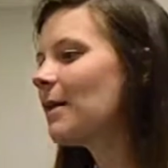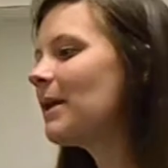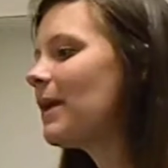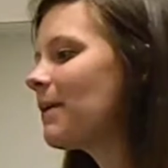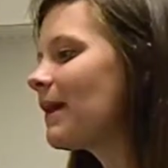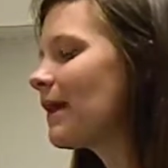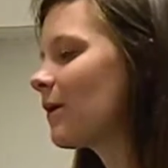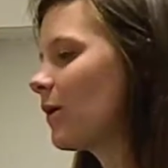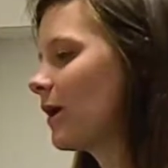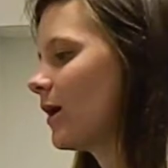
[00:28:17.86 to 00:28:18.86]

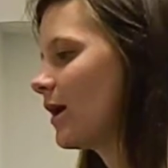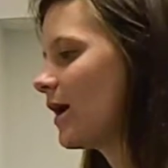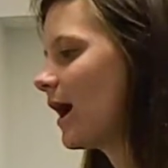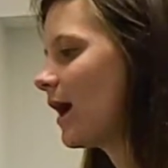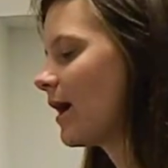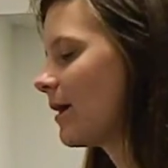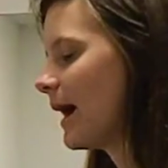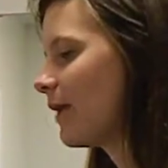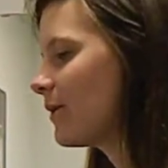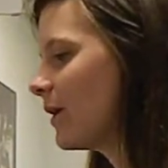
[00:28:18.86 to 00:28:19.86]
Maybe.
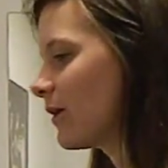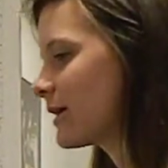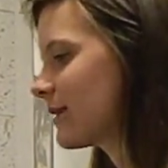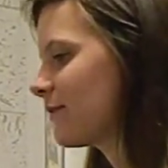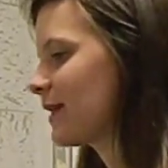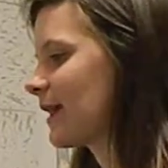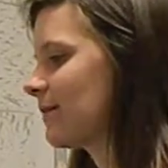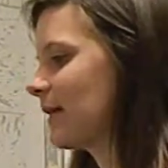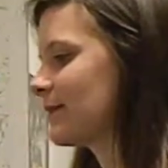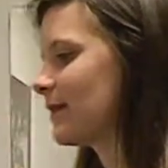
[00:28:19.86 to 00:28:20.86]
I don't know, because I feel like
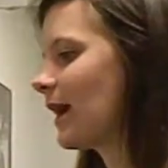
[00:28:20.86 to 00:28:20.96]
I'm like doing.